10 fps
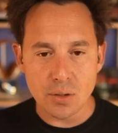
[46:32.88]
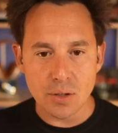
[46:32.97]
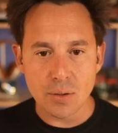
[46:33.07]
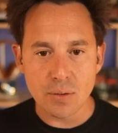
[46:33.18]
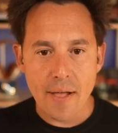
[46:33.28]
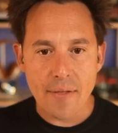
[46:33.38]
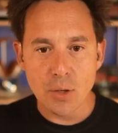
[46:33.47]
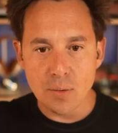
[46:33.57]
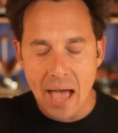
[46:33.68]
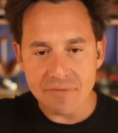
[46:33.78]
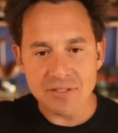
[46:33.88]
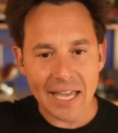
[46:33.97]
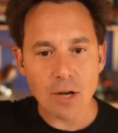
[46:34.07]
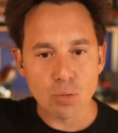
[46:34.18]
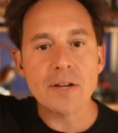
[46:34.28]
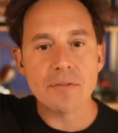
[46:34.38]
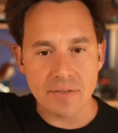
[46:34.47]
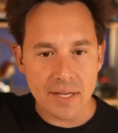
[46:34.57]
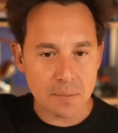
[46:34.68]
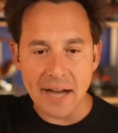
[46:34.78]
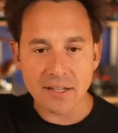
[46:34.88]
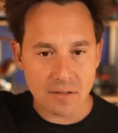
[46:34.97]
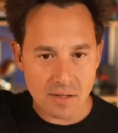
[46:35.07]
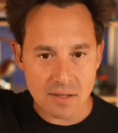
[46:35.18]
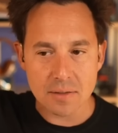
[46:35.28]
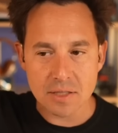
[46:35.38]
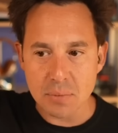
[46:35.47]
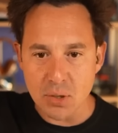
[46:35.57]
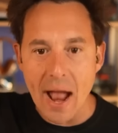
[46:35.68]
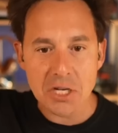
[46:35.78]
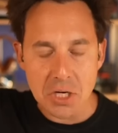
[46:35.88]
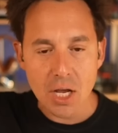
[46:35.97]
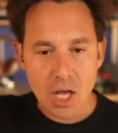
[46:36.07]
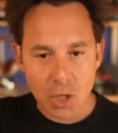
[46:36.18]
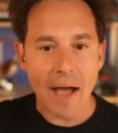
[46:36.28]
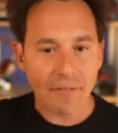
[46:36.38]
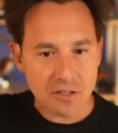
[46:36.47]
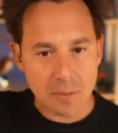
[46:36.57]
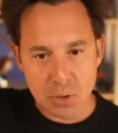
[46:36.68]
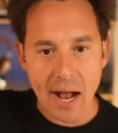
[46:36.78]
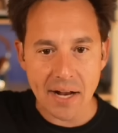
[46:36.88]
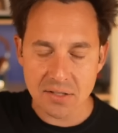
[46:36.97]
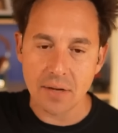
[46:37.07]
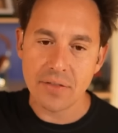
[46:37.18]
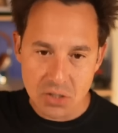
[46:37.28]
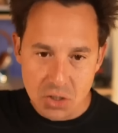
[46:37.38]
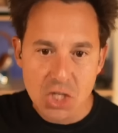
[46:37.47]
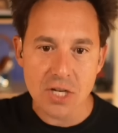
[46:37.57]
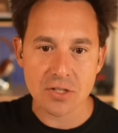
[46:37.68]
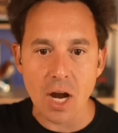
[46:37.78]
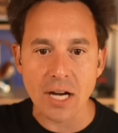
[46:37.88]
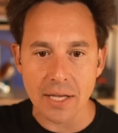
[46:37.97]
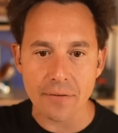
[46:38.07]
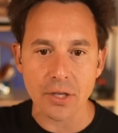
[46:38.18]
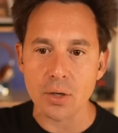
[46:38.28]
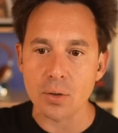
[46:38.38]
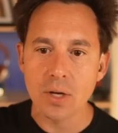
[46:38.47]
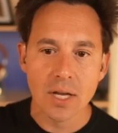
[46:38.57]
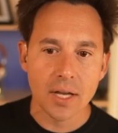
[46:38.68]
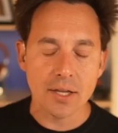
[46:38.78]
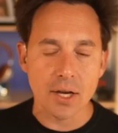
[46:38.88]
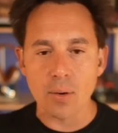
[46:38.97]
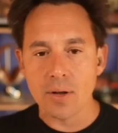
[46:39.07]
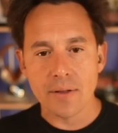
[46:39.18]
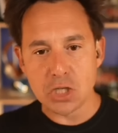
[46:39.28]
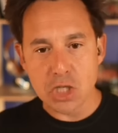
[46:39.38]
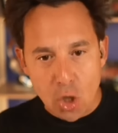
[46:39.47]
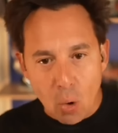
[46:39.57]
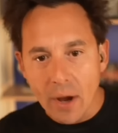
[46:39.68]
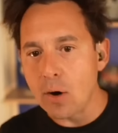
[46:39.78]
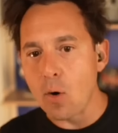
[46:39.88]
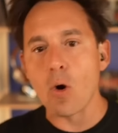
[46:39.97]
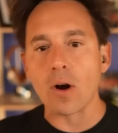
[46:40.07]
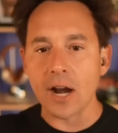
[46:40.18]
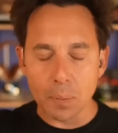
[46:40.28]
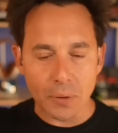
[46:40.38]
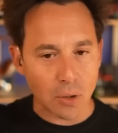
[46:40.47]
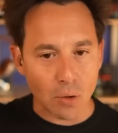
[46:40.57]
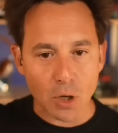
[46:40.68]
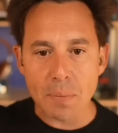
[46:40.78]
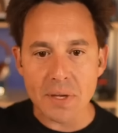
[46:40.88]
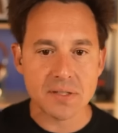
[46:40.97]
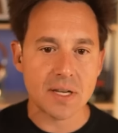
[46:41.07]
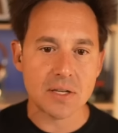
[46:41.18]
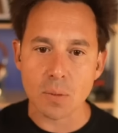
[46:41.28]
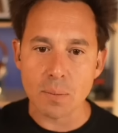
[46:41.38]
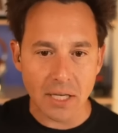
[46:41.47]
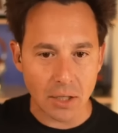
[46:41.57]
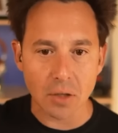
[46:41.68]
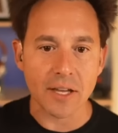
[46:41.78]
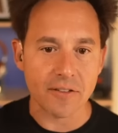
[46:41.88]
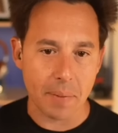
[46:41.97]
you have to get rid of things. Back to the subtraction. You have to subtract stuff that is just not giving you, joy or helping you grow your business or making your life